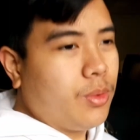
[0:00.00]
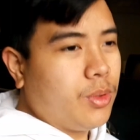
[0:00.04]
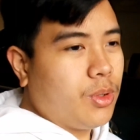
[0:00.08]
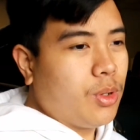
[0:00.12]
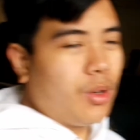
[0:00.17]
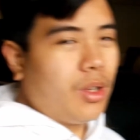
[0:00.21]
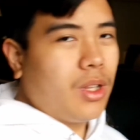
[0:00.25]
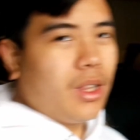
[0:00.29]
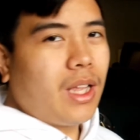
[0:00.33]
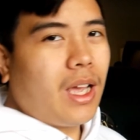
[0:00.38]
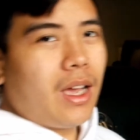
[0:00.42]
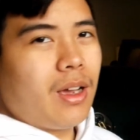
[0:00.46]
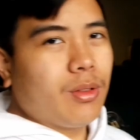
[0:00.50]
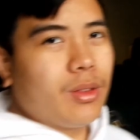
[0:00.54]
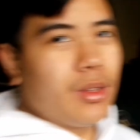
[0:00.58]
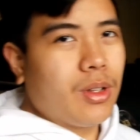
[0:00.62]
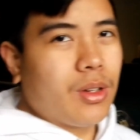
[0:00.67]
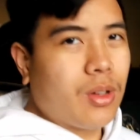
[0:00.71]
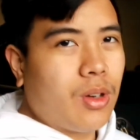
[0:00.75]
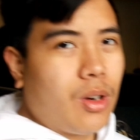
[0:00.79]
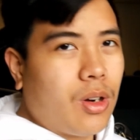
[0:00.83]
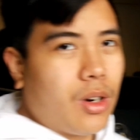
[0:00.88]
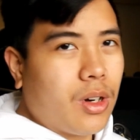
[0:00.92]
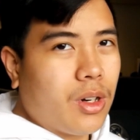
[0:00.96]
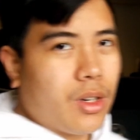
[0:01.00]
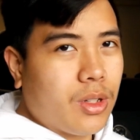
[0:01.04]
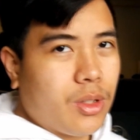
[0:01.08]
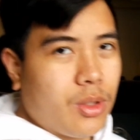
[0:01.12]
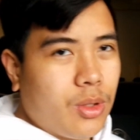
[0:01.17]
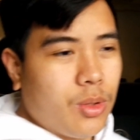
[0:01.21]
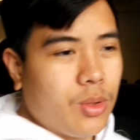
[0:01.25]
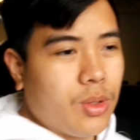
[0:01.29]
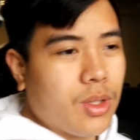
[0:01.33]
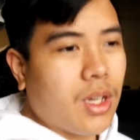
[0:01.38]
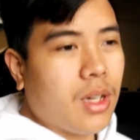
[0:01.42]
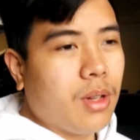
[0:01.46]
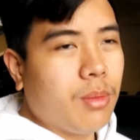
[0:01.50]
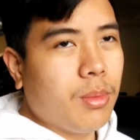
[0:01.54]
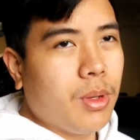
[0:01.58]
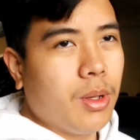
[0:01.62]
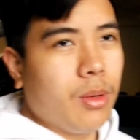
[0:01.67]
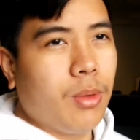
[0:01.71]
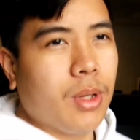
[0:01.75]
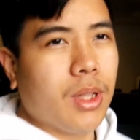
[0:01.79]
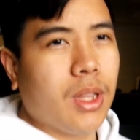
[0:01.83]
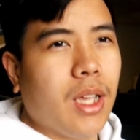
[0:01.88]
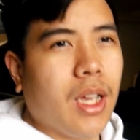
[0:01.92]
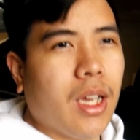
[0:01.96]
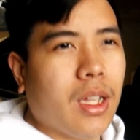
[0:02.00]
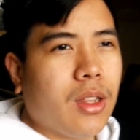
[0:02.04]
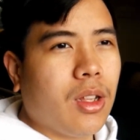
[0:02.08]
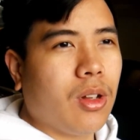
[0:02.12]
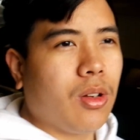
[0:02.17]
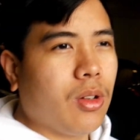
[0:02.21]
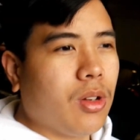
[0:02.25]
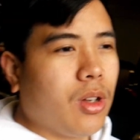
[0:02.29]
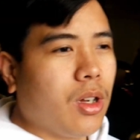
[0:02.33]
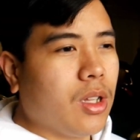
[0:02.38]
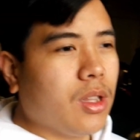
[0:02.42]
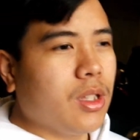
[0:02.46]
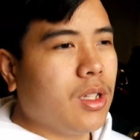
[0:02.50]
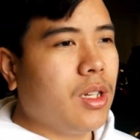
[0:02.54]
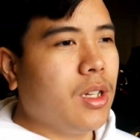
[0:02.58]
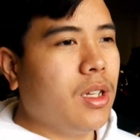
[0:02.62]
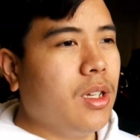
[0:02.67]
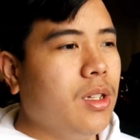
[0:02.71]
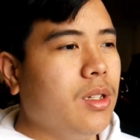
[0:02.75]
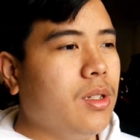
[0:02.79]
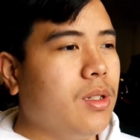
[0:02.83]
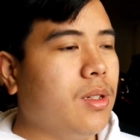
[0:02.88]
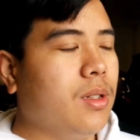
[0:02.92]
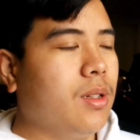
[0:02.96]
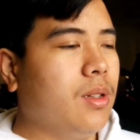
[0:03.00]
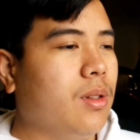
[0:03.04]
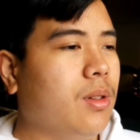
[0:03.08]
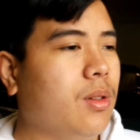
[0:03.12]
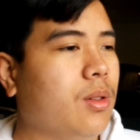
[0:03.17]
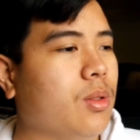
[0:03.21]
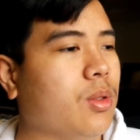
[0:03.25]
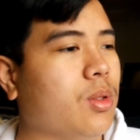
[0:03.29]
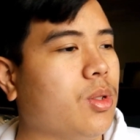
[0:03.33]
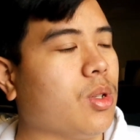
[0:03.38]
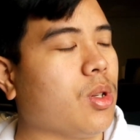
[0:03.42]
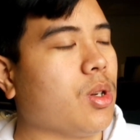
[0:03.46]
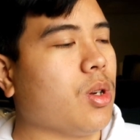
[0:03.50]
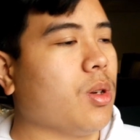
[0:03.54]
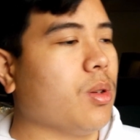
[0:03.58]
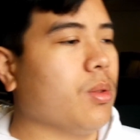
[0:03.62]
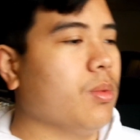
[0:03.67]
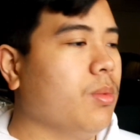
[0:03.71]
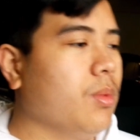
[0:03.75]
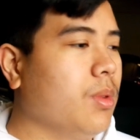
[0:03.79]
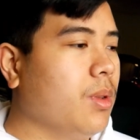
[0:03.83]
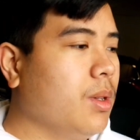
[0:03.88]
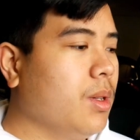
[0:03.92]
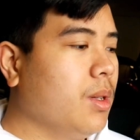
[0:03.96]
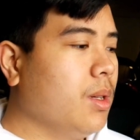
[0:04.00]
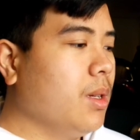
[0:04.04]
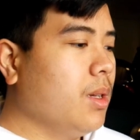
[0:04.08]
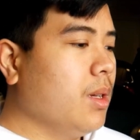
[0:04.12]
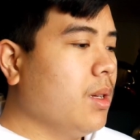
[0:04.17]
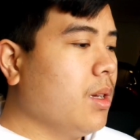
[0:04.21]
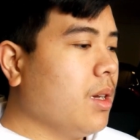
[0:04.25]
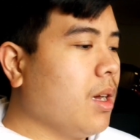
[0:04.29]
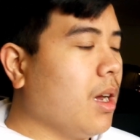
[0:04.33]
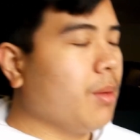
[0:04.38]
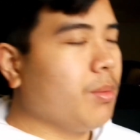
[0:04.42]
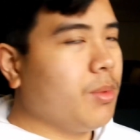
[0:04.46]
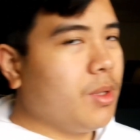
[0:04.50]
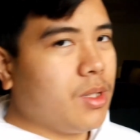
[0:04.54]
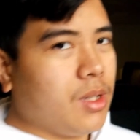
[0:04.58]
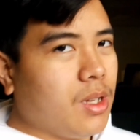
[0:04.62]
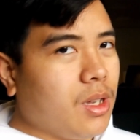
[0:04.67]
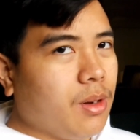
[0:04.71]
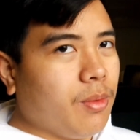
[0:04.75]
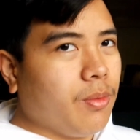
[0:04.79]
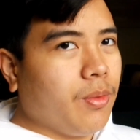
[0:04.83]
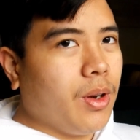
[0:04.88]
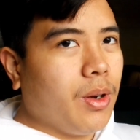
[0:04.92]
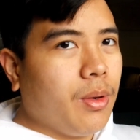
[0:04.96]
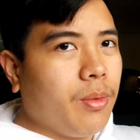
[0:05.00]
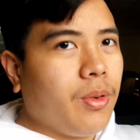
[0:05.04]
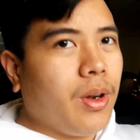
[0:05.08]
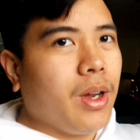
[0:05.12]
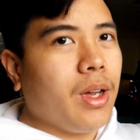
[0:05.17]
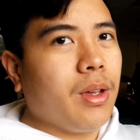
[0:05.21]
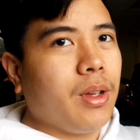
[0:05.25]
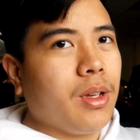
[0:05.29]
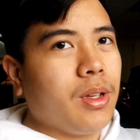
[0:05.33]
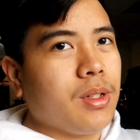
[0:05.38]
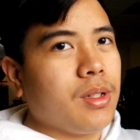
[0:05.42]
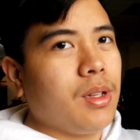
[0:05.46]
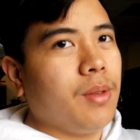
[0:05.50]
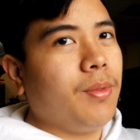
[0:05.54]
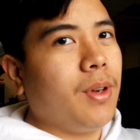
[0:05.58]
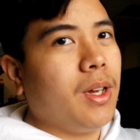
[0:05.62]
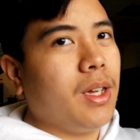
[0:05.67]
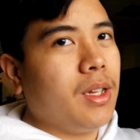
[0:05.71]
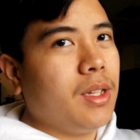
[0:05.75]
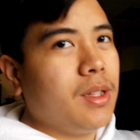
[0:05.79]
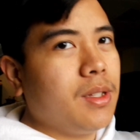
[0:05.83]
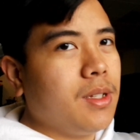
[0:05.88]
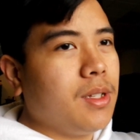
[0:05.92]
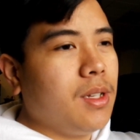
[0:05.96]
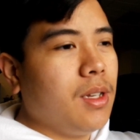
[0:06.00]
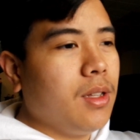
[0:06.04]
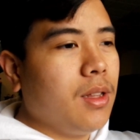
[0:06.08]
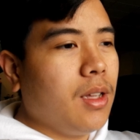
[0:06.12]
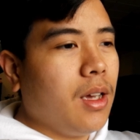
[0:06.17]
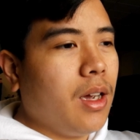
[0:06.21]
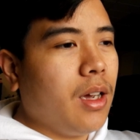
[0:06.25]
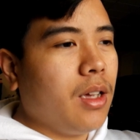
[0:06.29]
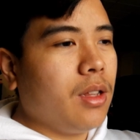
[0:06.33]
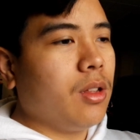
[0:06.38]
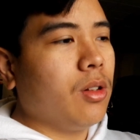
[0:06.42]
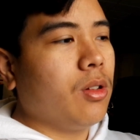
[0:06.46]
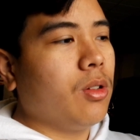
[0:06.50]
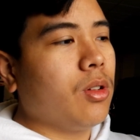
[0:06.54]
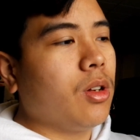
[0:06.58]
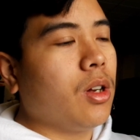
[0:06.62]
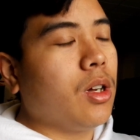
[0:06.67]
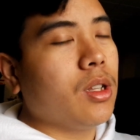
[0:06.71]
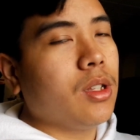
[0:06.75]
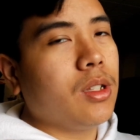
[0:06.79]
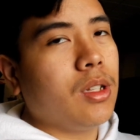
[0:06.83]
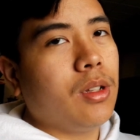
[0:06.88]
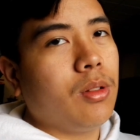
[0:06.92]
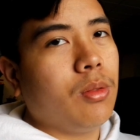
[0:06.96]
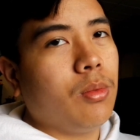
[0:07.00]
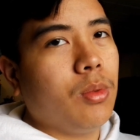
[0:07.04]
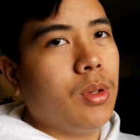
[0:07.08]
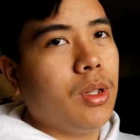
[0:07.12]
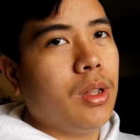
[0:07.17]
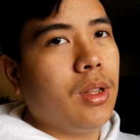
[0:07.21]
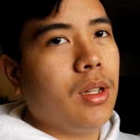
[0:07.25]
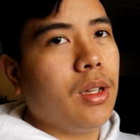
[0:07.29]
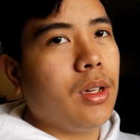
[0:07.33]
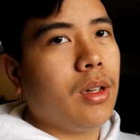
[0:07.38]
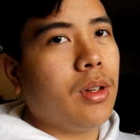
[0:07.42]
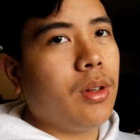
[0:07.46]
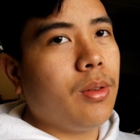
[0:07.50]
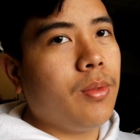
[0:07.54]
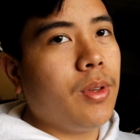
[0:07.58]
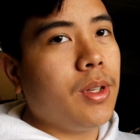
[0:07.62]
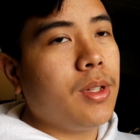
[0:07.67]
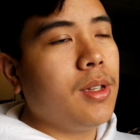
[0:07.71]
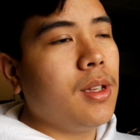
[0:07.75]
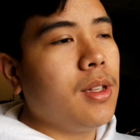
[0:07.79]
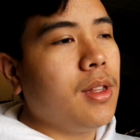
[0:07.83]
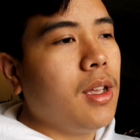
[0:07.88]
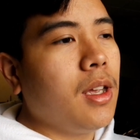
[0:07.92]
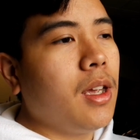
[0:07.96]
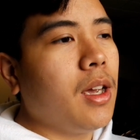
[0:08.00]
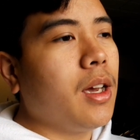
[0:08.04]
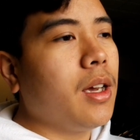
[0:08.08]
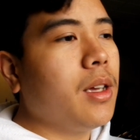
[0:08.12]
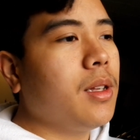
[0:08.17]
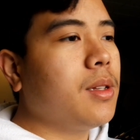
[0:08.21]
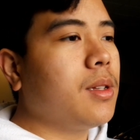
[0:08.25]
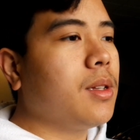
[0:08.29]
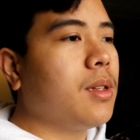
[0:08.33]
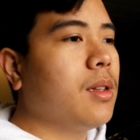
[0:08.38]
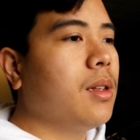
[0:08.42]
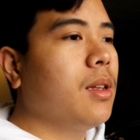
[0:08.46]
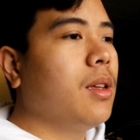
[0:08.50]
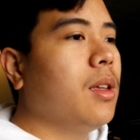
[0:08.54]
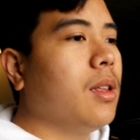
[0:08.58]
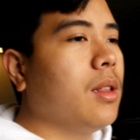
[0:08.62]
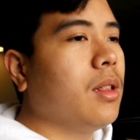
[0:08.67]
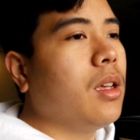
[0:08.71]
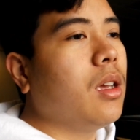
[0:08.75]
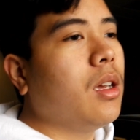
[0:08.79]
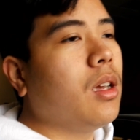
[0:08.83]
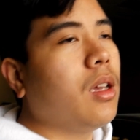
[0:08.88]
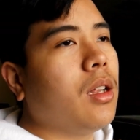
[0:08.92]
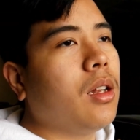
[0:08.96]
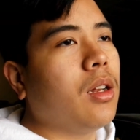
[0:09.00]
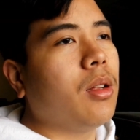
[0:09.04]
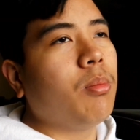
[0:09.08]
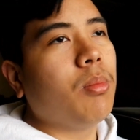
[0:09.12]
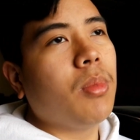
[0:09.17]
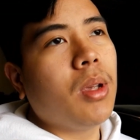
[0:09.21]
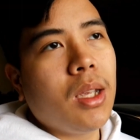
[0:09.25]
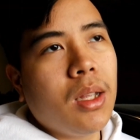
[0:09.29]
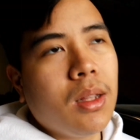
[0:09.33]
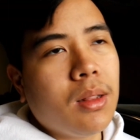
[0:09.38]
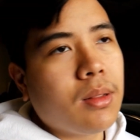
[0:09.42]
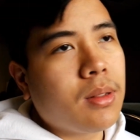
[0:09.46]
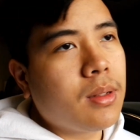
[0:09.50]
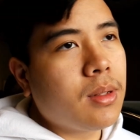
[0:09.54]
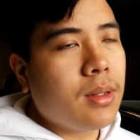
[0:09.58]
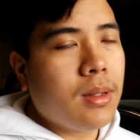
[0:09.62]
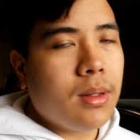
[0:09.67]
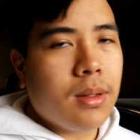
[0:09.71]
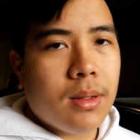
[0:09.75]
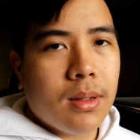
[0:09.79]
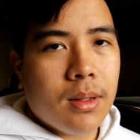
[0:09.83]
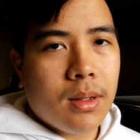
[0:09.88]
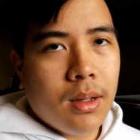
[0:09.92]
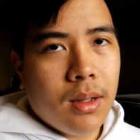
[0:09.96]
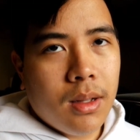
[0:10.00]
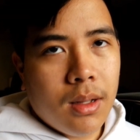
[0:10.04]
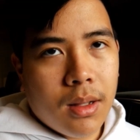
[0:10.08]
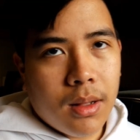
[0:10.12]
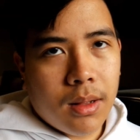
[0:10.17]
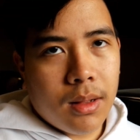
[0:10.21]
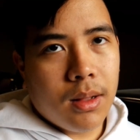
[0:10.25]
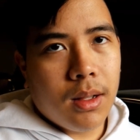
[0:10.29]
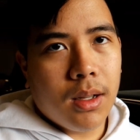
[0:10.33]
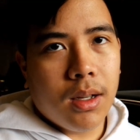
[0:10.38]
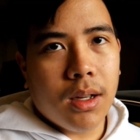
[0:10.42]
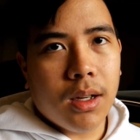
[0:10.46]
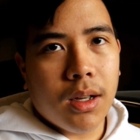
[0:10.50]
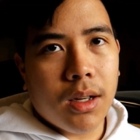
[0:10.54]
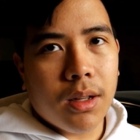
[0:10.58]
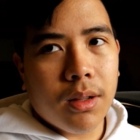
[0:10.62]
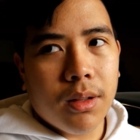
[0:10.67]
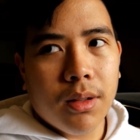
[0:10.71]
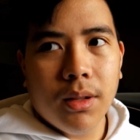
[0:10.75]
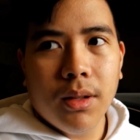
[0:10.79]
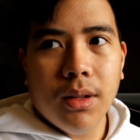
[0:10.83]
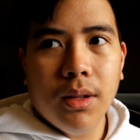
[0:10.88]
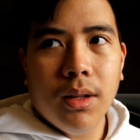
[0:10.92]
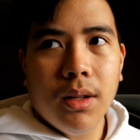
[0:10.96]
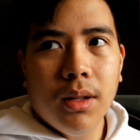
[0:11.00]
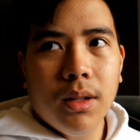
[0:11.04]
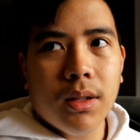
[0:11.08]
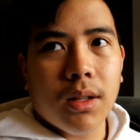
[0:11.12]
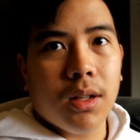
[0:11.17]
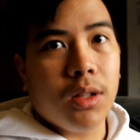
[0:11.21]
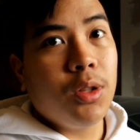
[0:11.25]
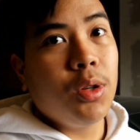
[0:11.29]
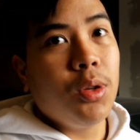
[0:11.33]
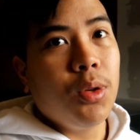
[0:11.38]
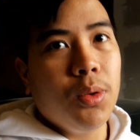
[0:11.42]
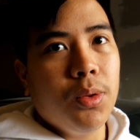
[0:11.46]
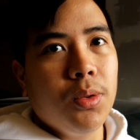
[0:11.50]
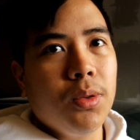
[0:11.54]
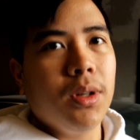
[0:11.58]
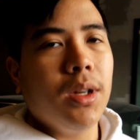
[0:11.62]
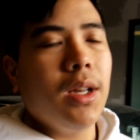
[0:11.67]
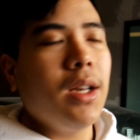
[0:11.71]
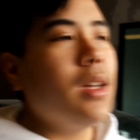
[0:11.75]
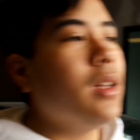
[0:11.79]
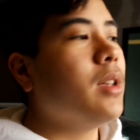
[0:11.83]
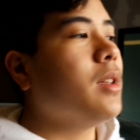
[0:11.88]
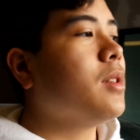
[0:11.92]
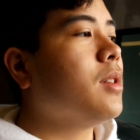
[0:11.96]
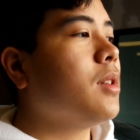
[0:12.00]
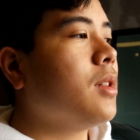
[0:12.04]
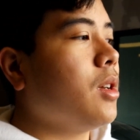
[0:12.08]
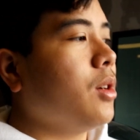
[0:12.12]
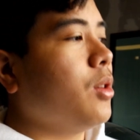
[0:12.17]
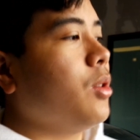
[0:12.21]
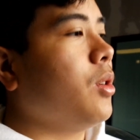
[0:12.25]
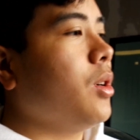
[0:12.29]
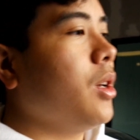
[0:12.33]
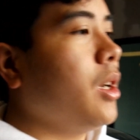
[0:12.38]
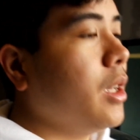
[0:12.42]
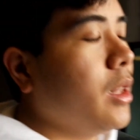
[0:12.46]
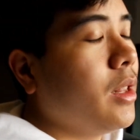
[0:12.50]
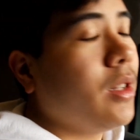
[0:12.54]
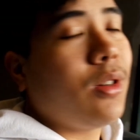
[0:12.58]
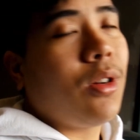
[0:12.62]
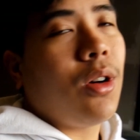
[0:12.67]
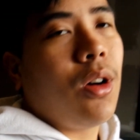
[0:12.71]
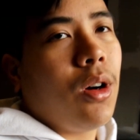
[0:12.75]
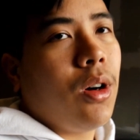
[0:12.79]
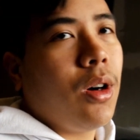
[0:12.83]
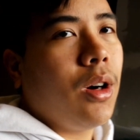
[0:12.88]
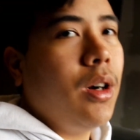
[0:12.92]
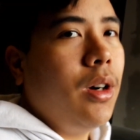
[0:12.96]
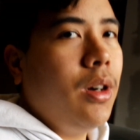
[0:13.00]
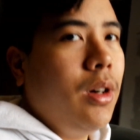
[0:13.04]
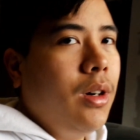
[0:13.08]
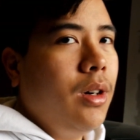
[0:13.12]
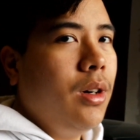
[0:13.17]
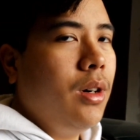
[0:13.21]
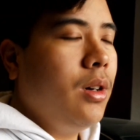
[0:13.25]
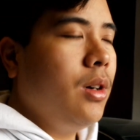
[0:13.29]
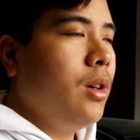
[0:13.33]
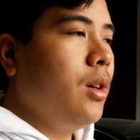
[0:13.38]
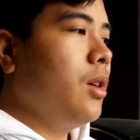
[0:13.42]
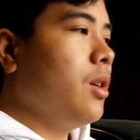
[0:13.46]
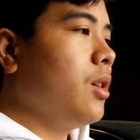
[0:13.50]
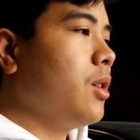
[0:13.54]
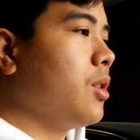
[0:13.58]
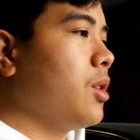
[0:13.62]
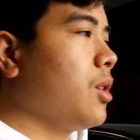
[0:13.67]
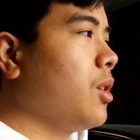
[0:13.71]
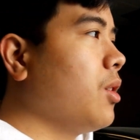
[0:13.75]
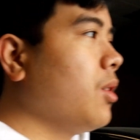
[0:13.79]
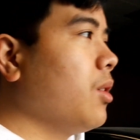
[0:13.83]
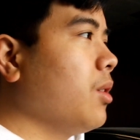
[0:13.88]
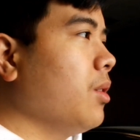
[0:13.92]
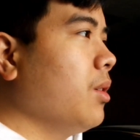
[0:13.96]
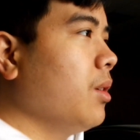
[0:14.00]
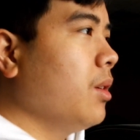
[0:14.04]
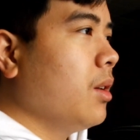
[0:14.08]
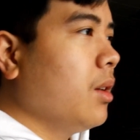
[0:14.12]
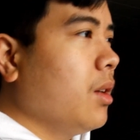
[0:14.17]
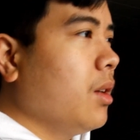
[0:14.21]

to allow the car to tell me what the ethanol content is. So I'm just gonna verify it, because if I can see the ethanol content with the VCDS, then it means the tune is still in the car. So,